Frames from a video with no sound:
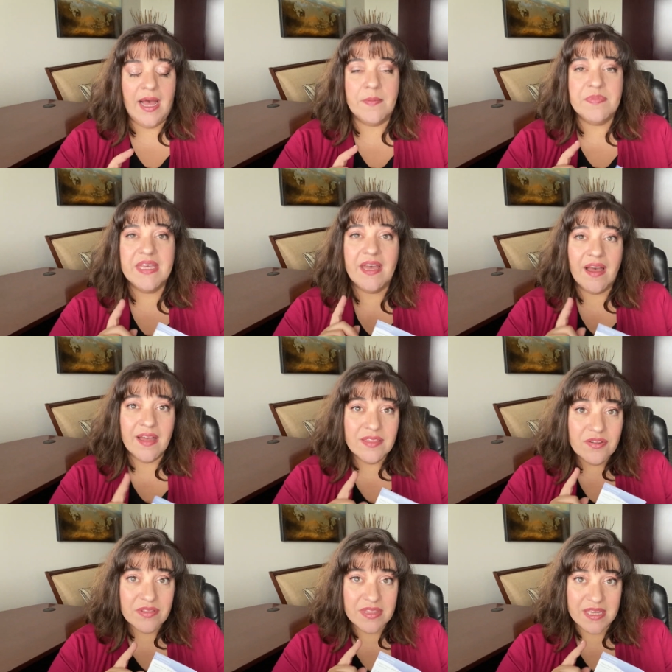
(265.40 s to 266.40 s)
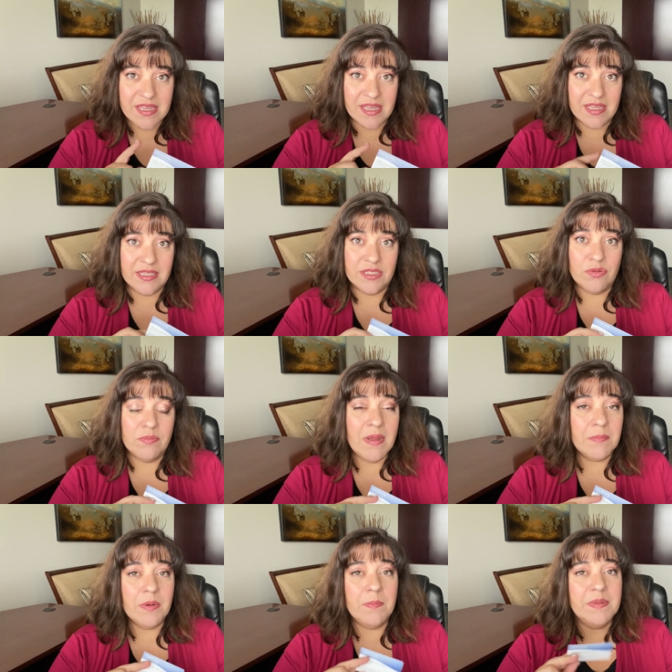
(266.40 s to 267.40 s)
Um, the other thing is,
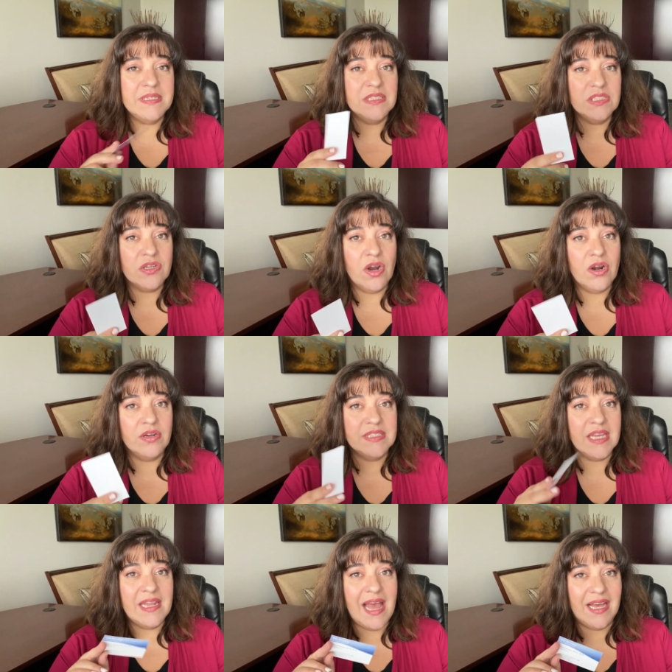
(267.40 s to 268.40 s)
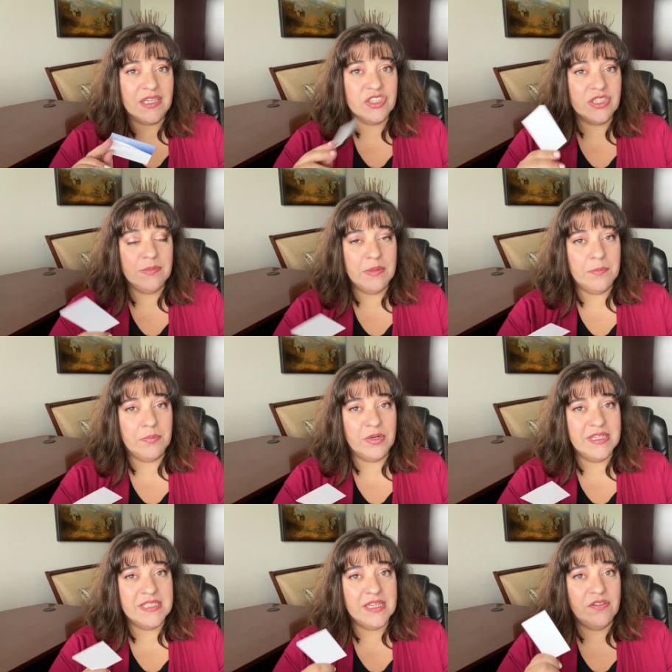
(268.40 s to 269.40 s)
remember, business cards can actually be
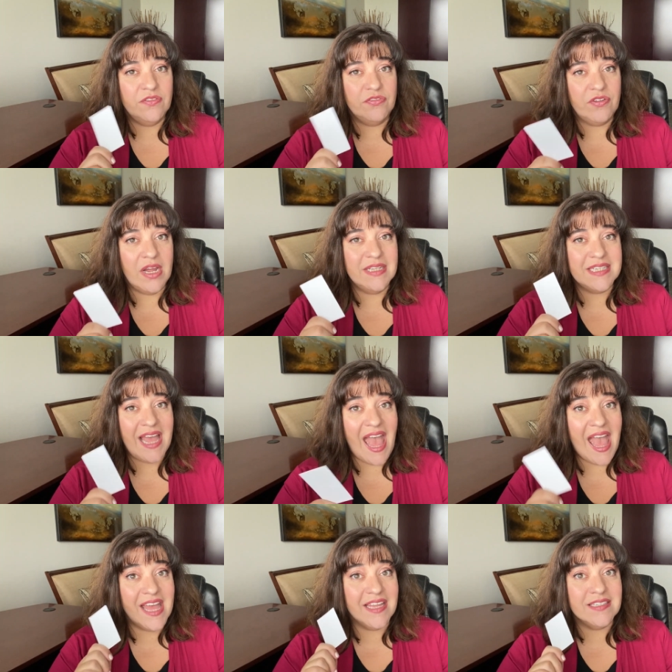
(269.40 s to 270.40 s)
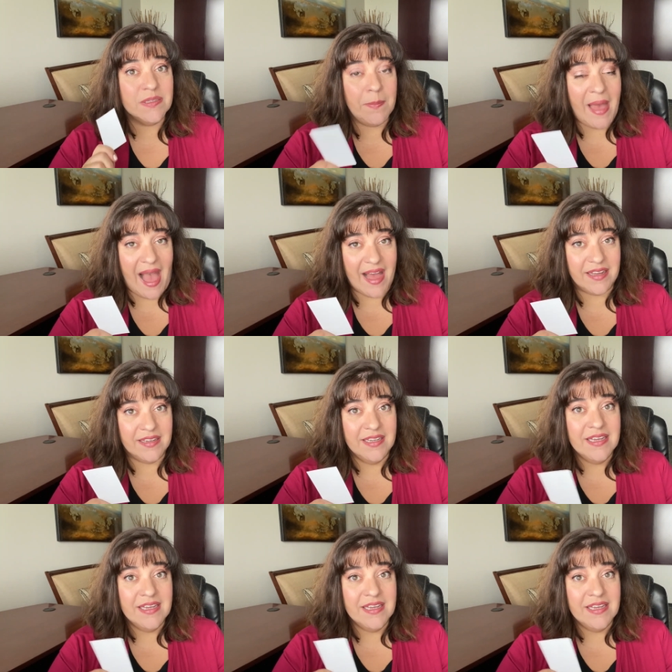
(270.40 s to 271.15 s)
printed front and back.